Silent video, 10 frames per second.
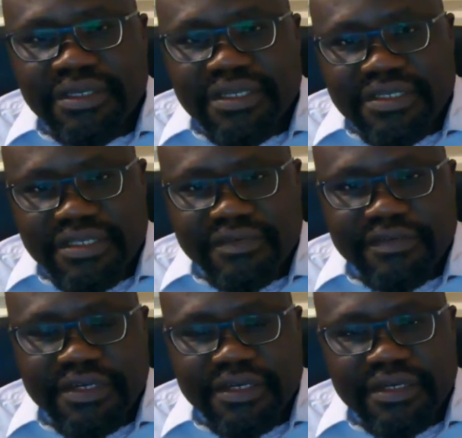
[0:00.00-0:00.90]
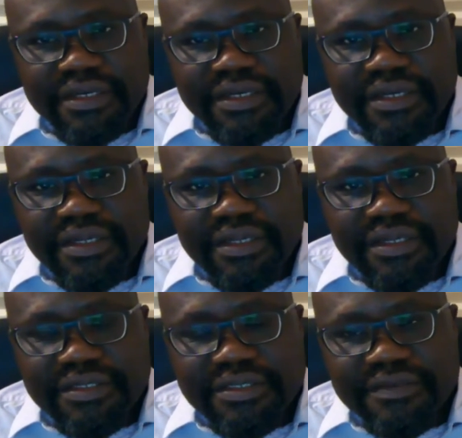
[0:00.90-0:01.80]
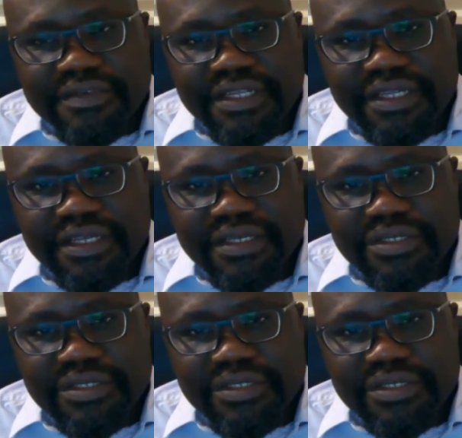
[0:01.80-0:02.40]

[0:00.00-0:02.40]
cassava and stuff like that.